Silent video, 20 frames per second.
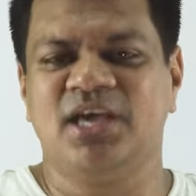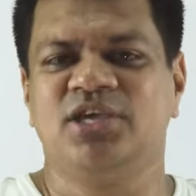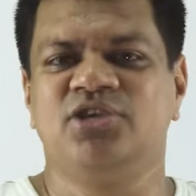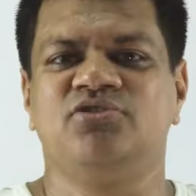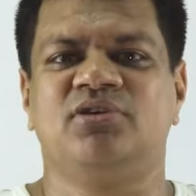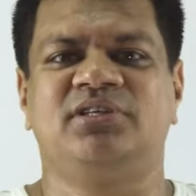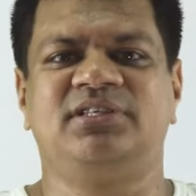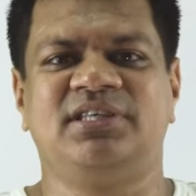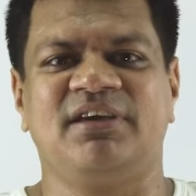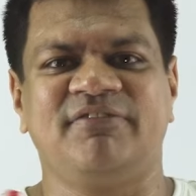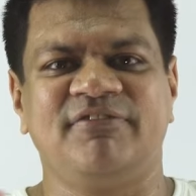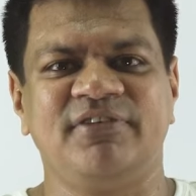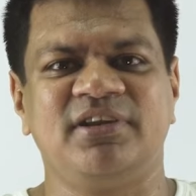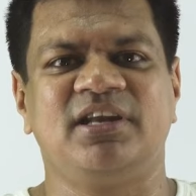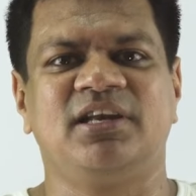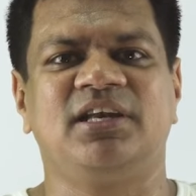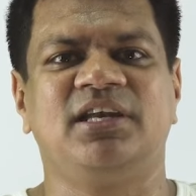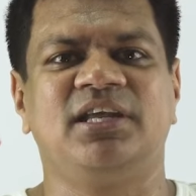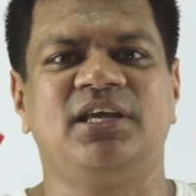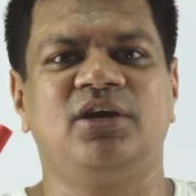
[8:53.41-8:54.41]
you're
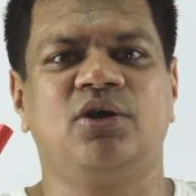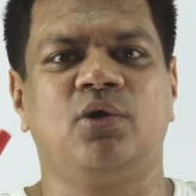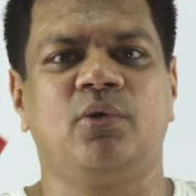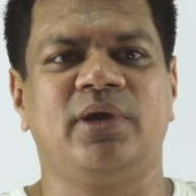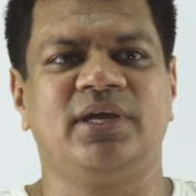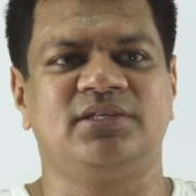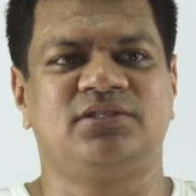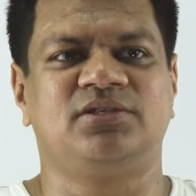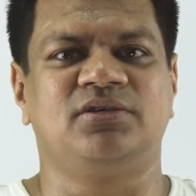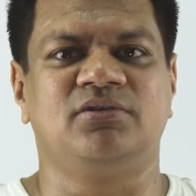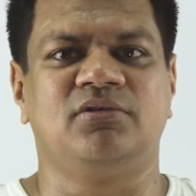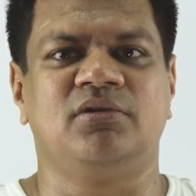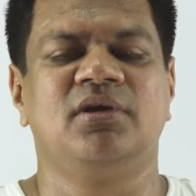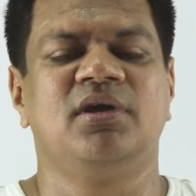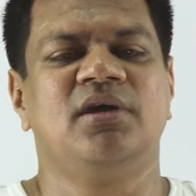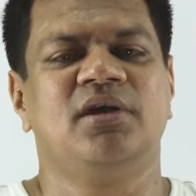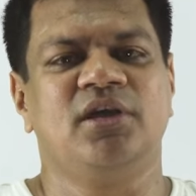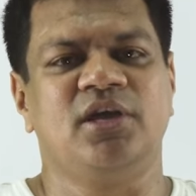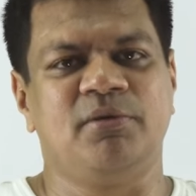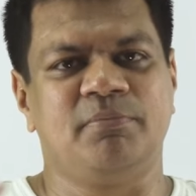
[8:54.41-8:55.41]
definitely going to
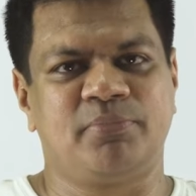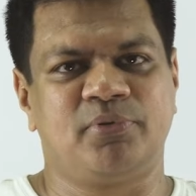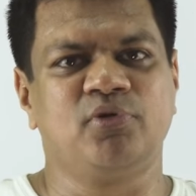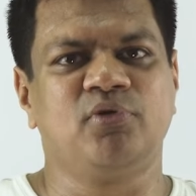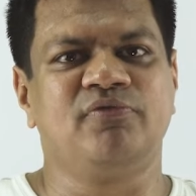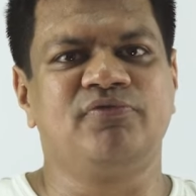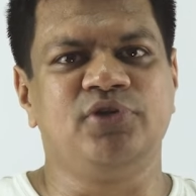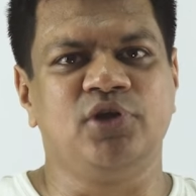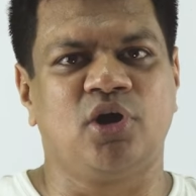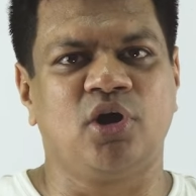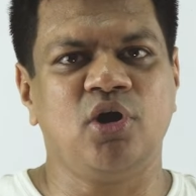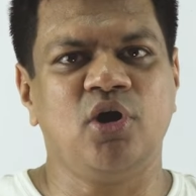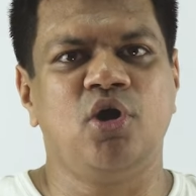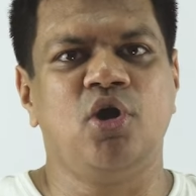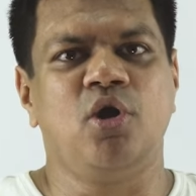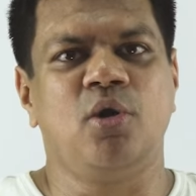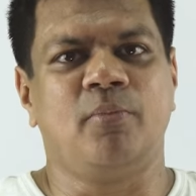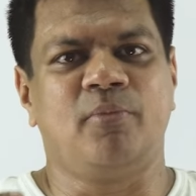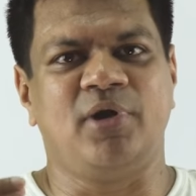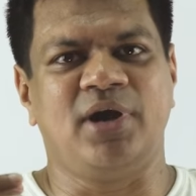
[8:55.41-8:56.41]
improve your
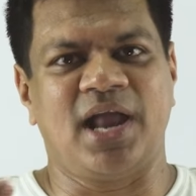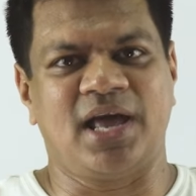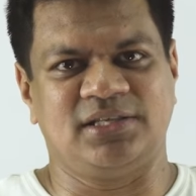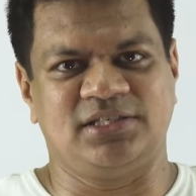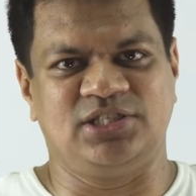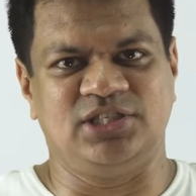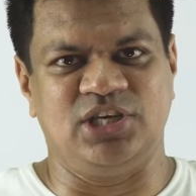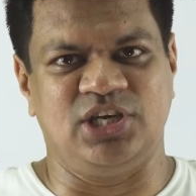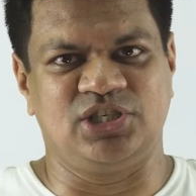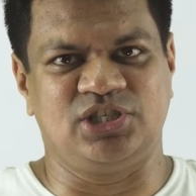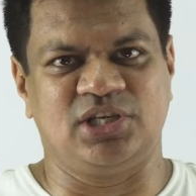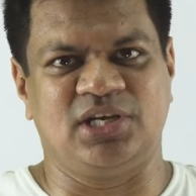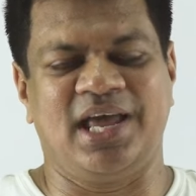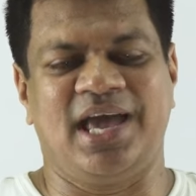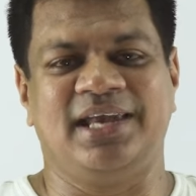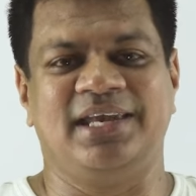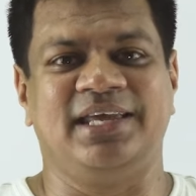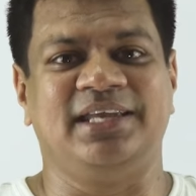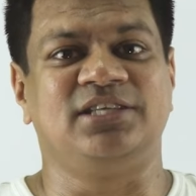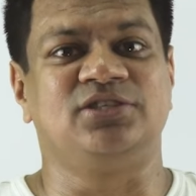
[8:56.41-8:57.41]
pronunciation,
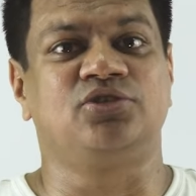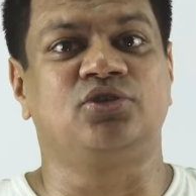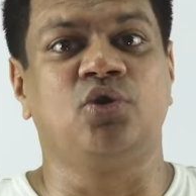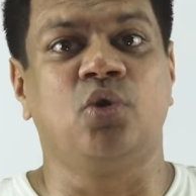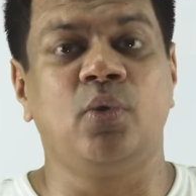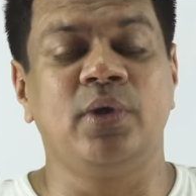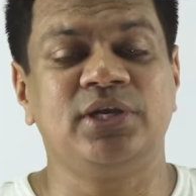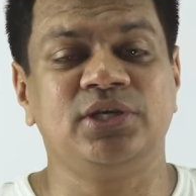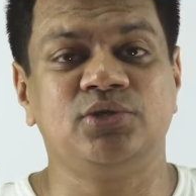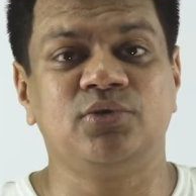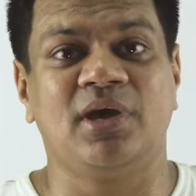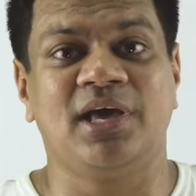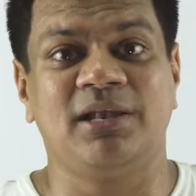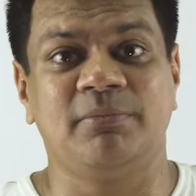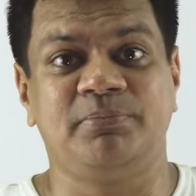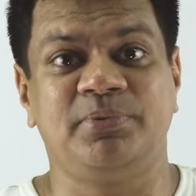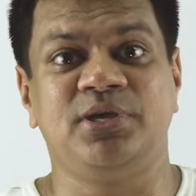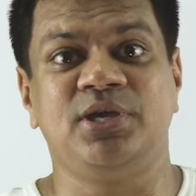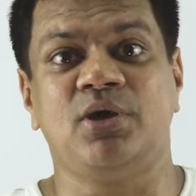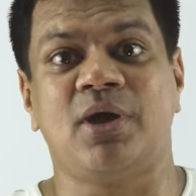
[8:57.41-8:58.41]
and it is going to
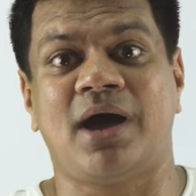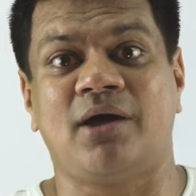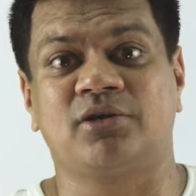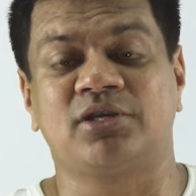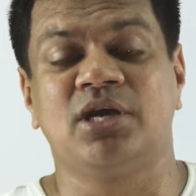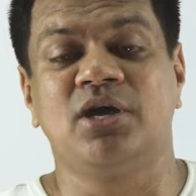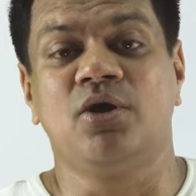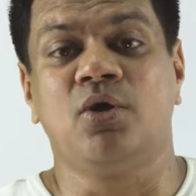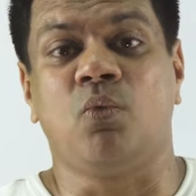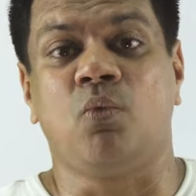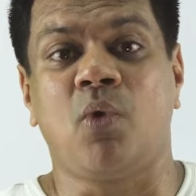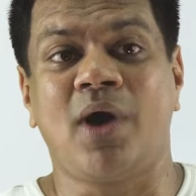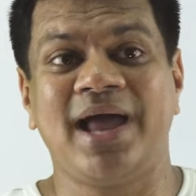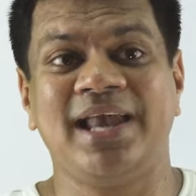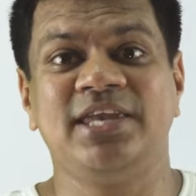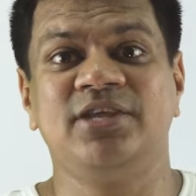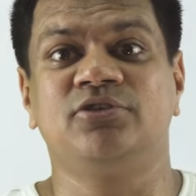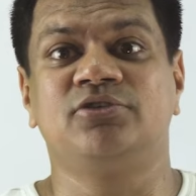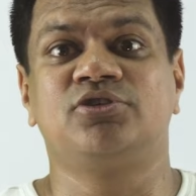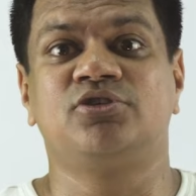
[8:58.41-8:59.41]
help you out
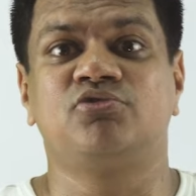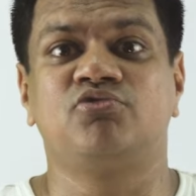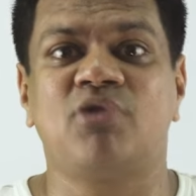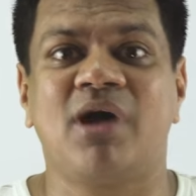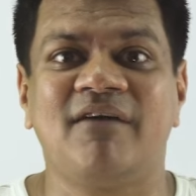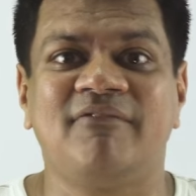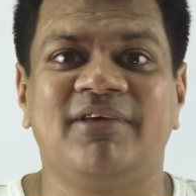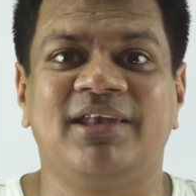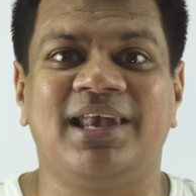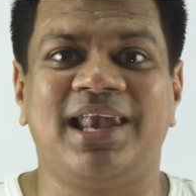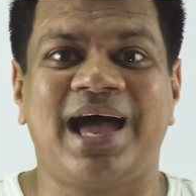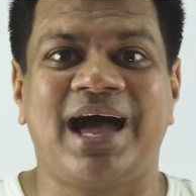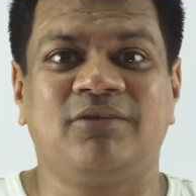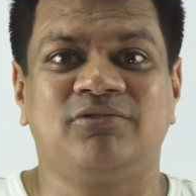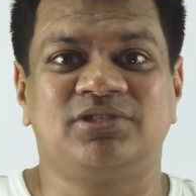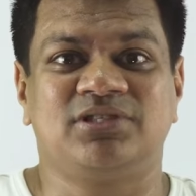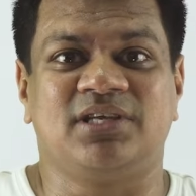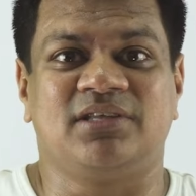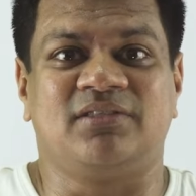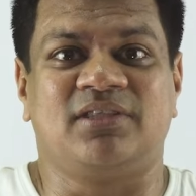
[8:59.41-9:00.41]
while you travel
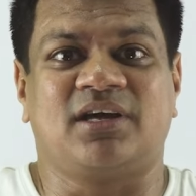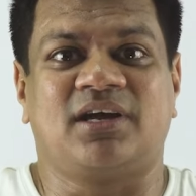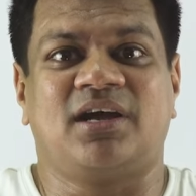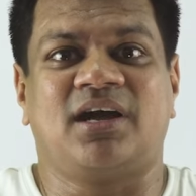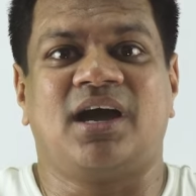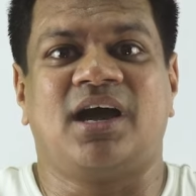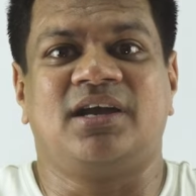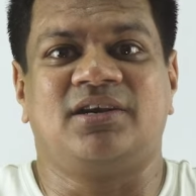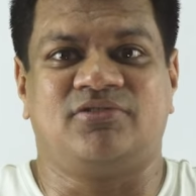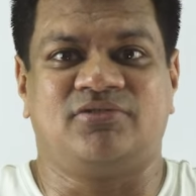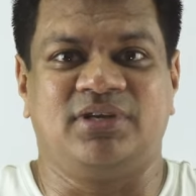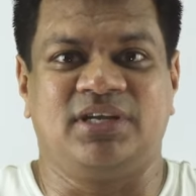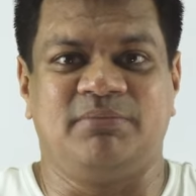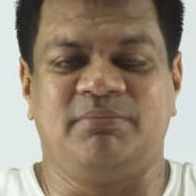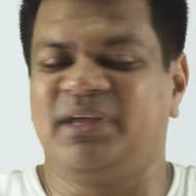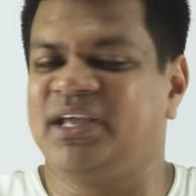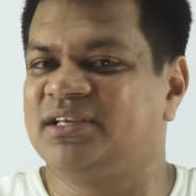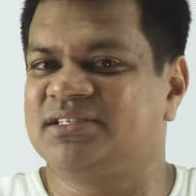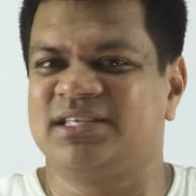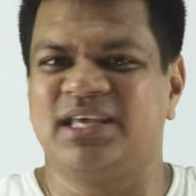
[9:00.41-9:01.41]
outside the country,
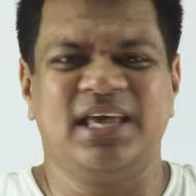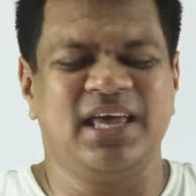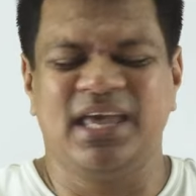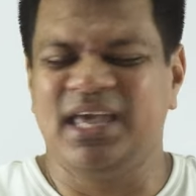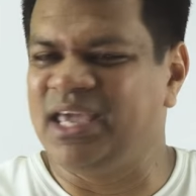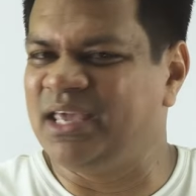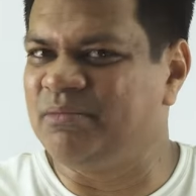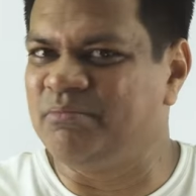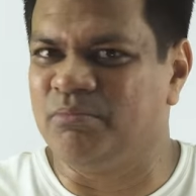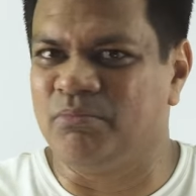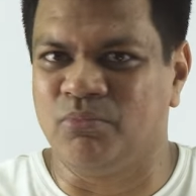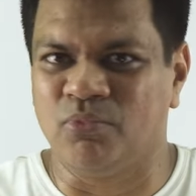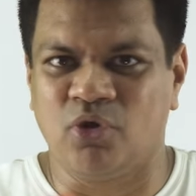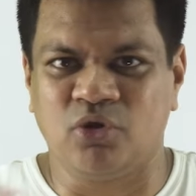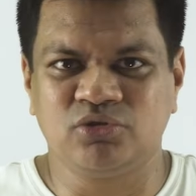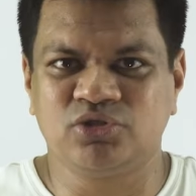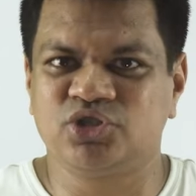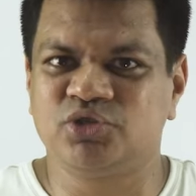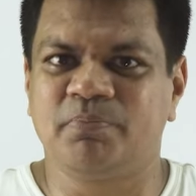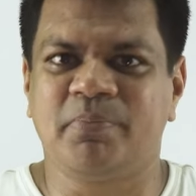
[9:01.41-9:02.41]
because in
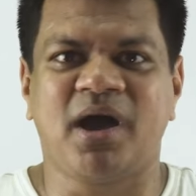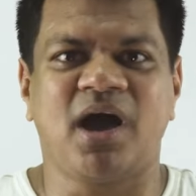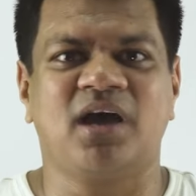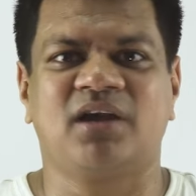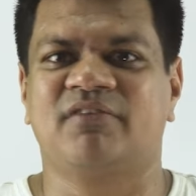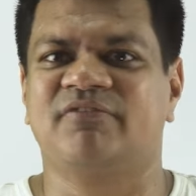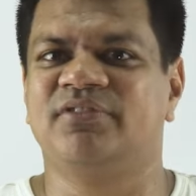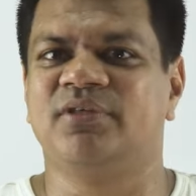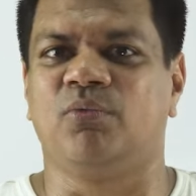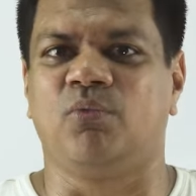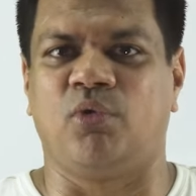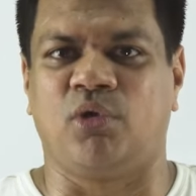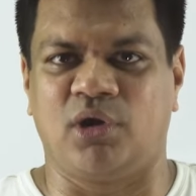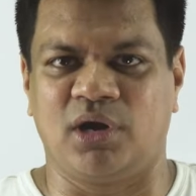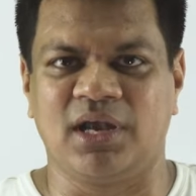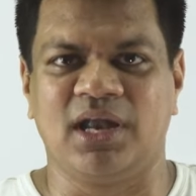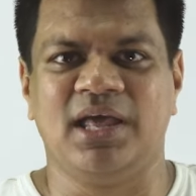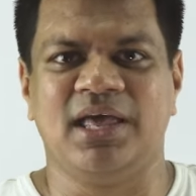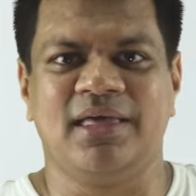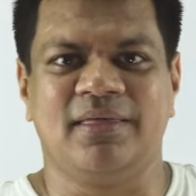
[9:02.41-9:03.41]
most part of the world